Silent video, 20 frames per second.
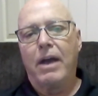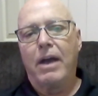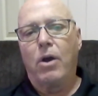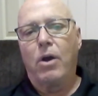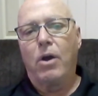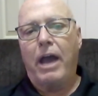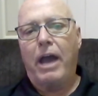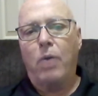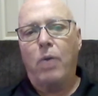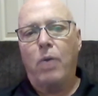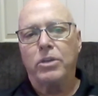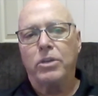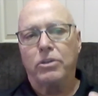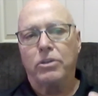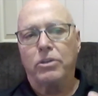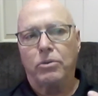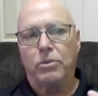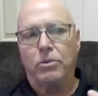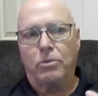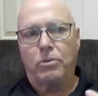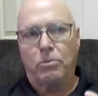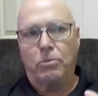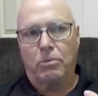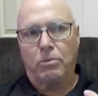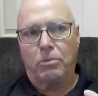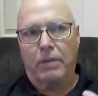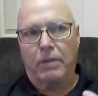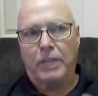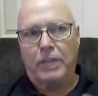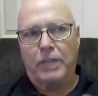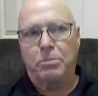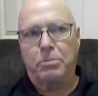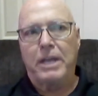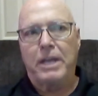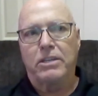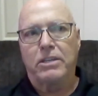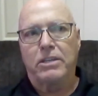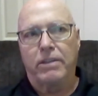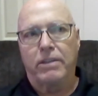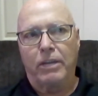How would you explain
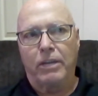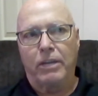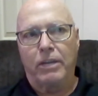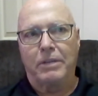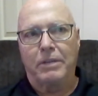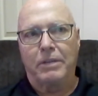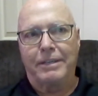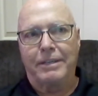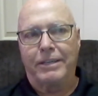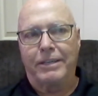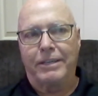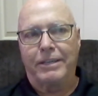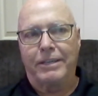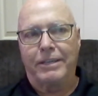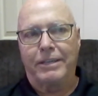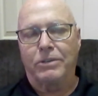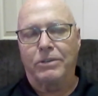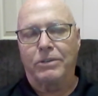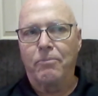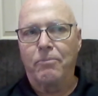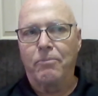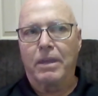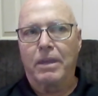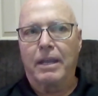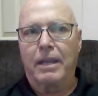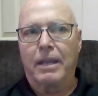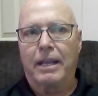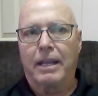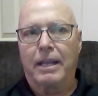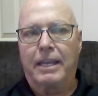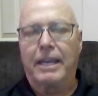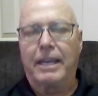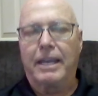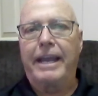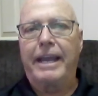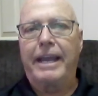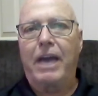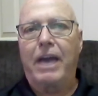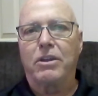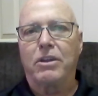to them, you know,
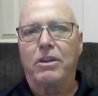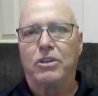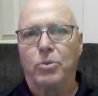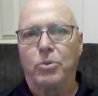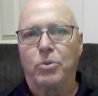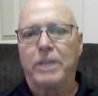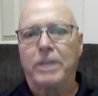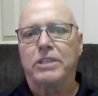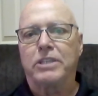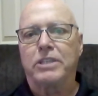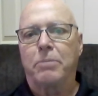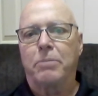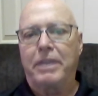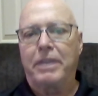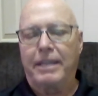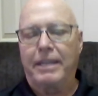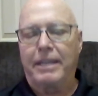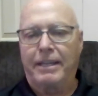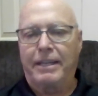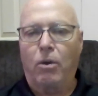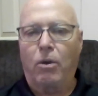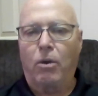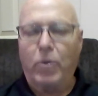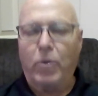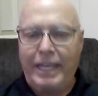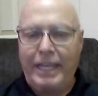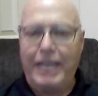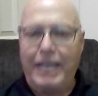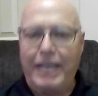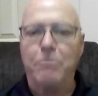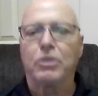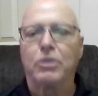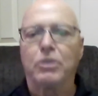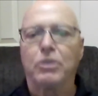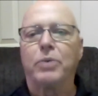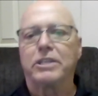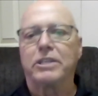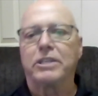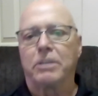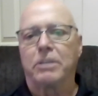getting out and doing something and or keep
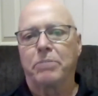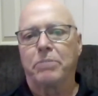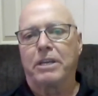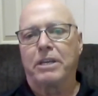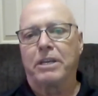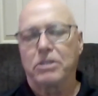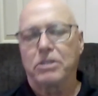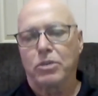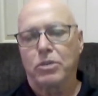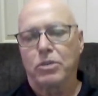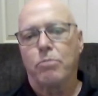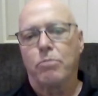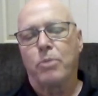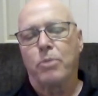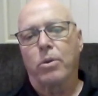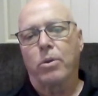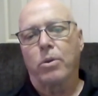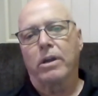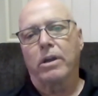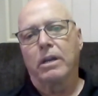doing something is so important?